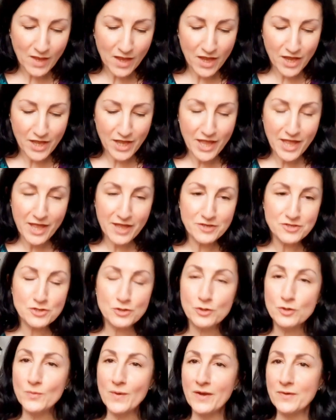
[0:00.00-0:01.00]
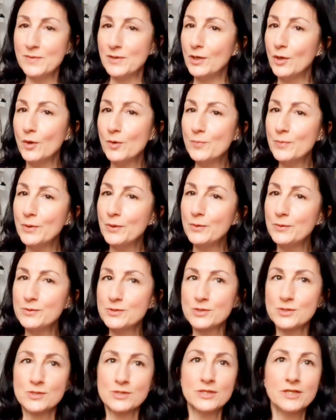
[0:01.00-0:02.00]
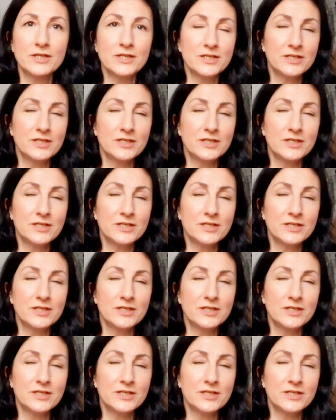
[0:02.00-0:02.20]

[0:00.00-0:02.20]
and you can wear it with long boots